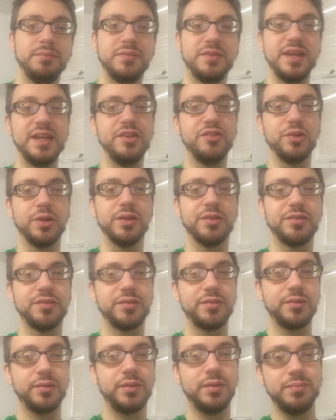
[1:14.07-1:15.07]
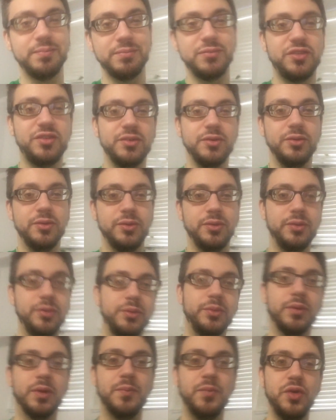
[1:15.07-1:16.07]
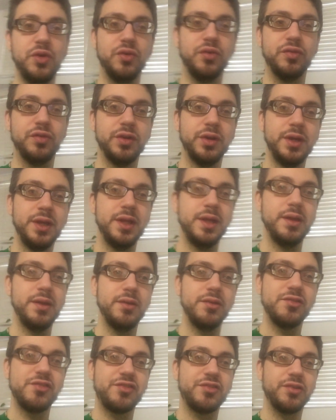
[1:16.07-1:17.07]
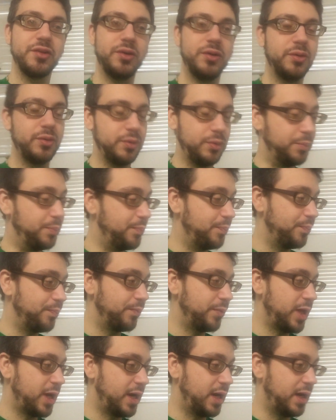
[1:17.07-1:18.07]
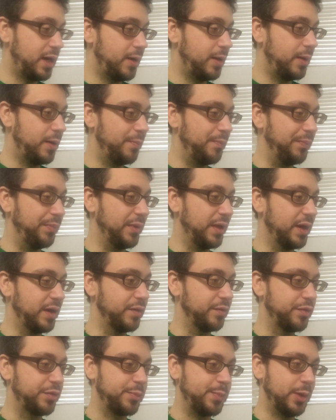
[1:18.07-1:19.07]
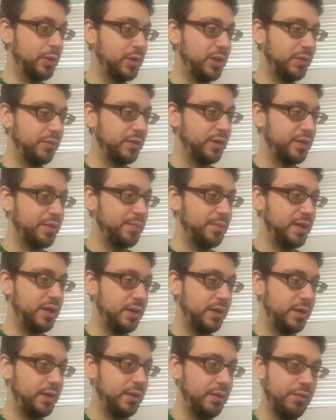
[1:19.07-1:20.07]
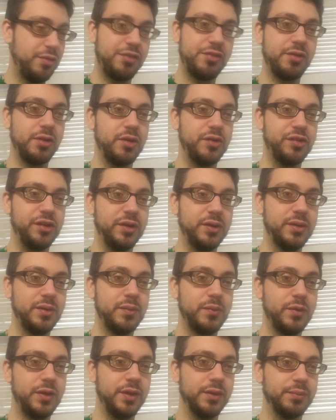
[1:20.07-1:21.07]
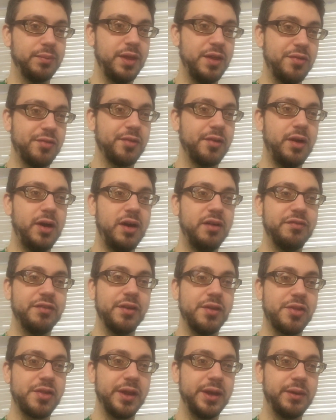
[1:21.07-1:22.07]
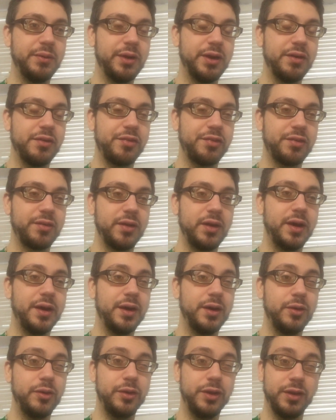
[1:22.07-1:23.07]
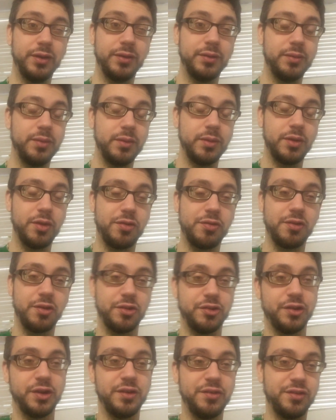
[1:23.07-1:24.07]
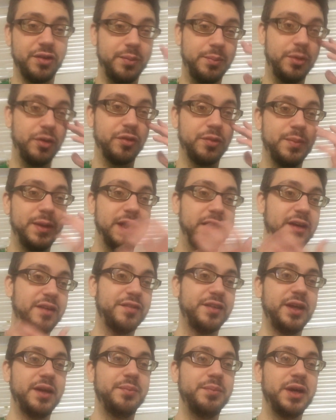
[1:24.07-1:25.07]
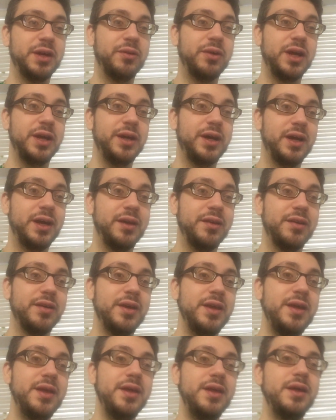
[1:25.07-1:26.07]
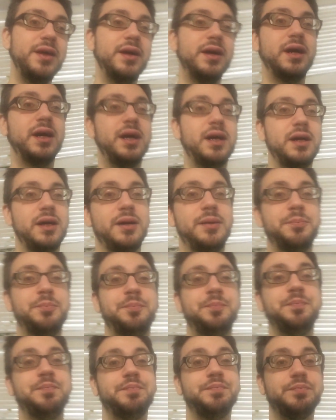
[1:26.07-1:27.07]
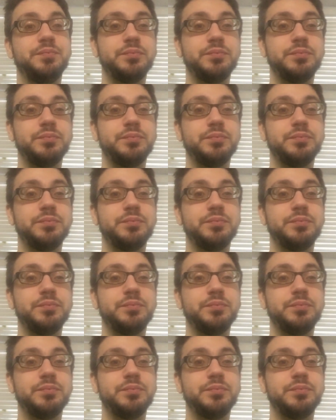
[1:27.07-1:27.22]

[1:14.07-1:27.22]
dangerous to remove. So I've spoken with my surgeon, well, his office, anyways, who did the surgeries on both my left and my right eye. Um,